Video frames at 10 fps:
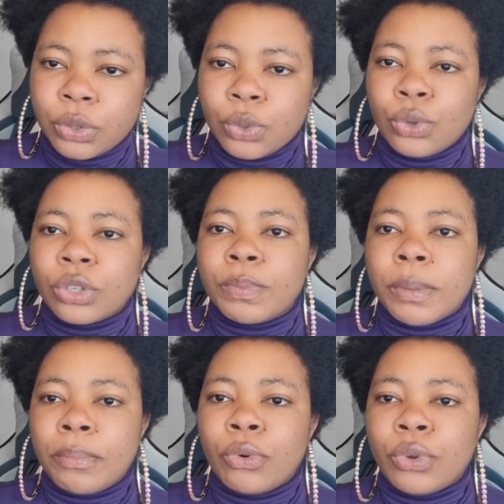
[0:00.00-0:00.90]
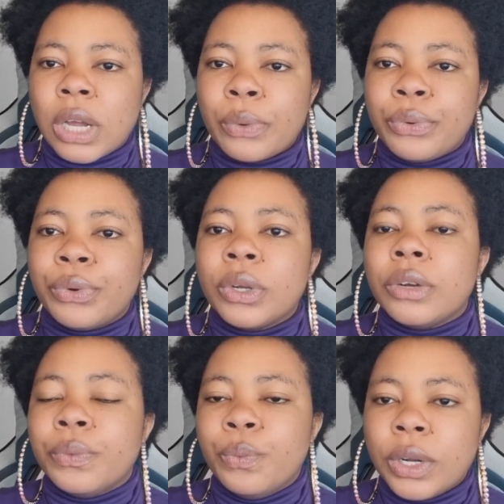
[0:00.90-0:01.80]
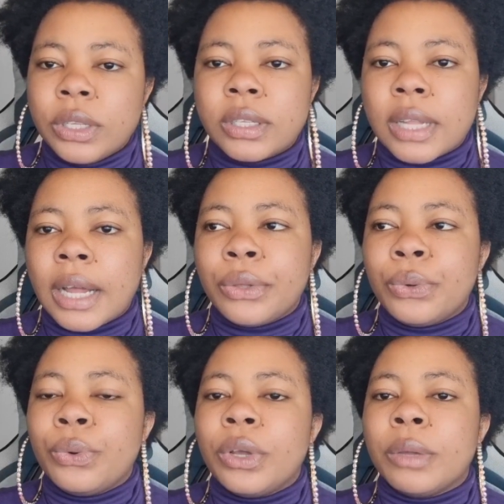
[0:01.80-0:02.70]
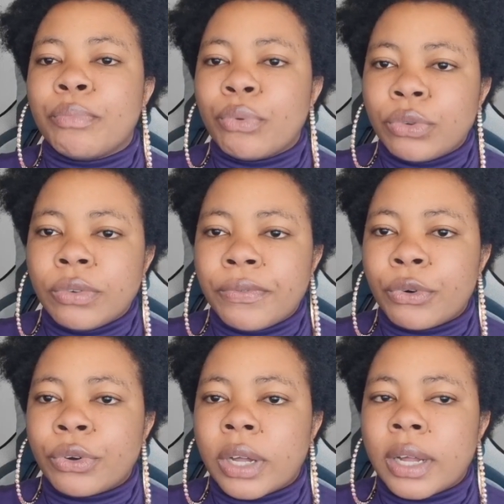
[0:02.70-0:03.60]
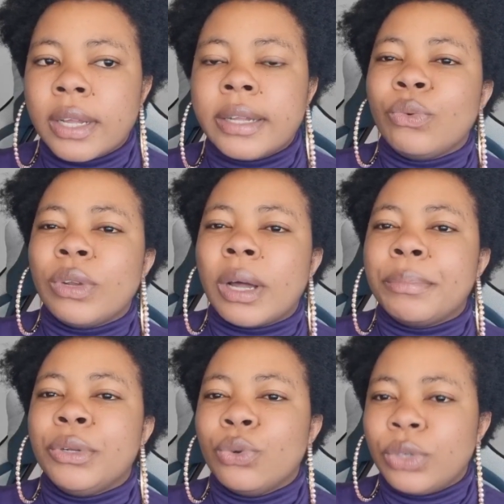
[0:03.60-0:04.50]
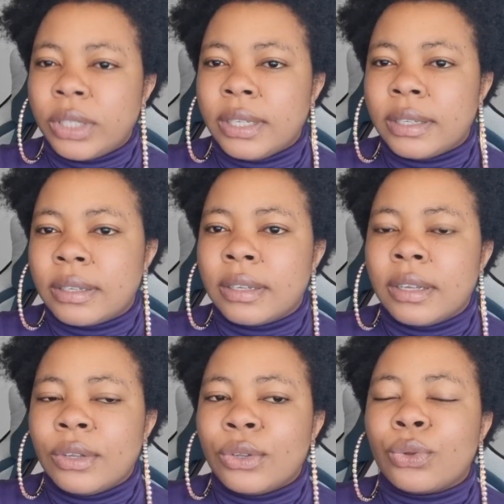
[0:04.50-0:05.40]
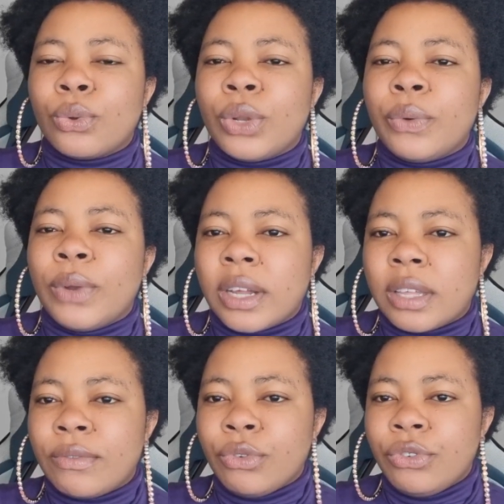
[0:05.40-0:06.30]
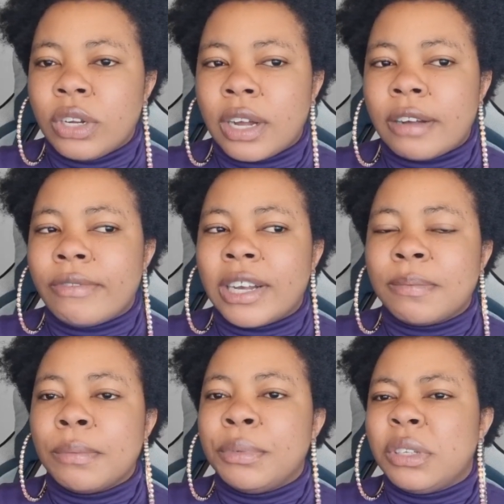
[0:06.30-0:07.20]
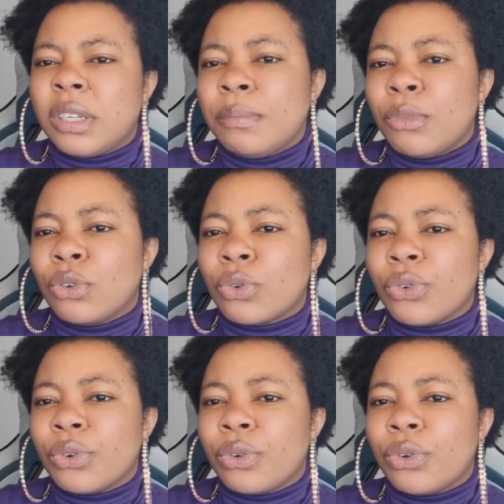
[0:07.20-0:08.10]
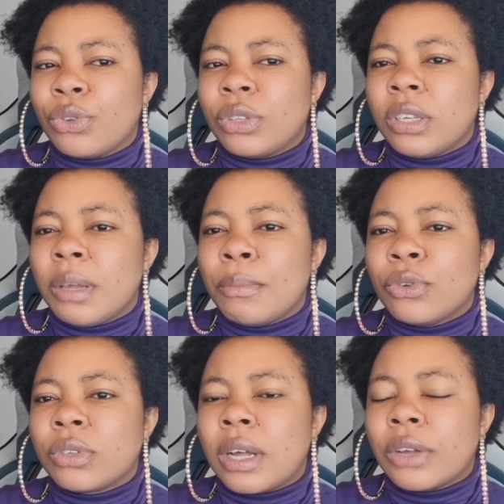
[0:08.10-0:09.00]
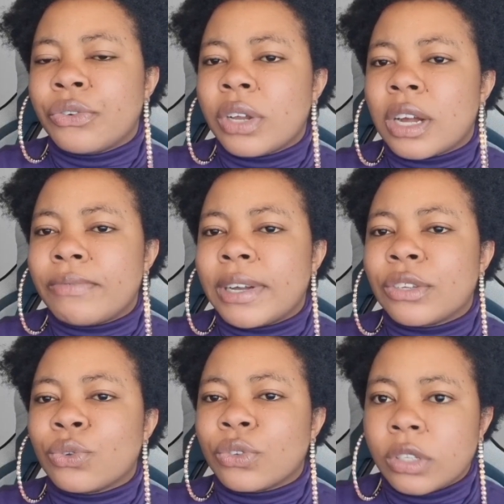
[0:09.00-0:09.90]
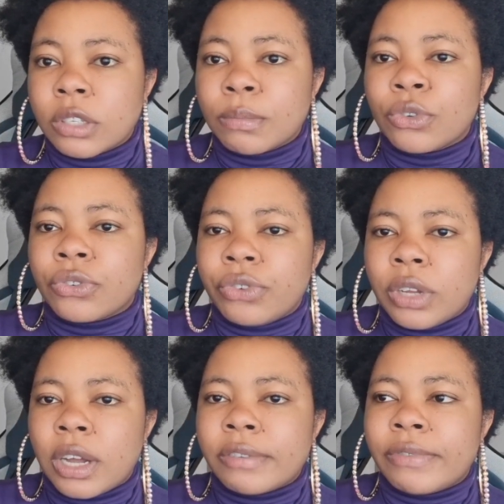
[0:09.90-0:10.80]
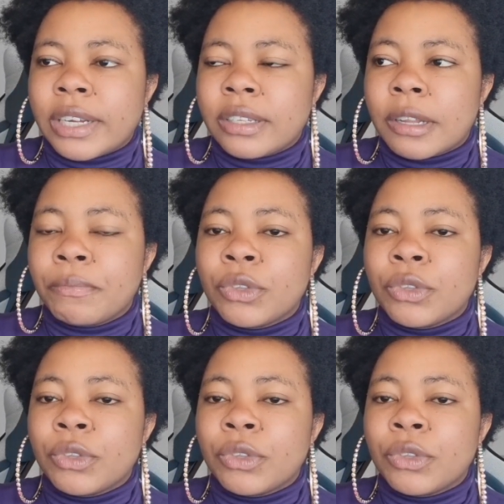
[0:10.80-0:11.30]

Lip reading: So those people, they will register you and put you further. You will not be noticed, so they will not give you green advice, maybe 3 months or 3 months green advice or 6 months green advice.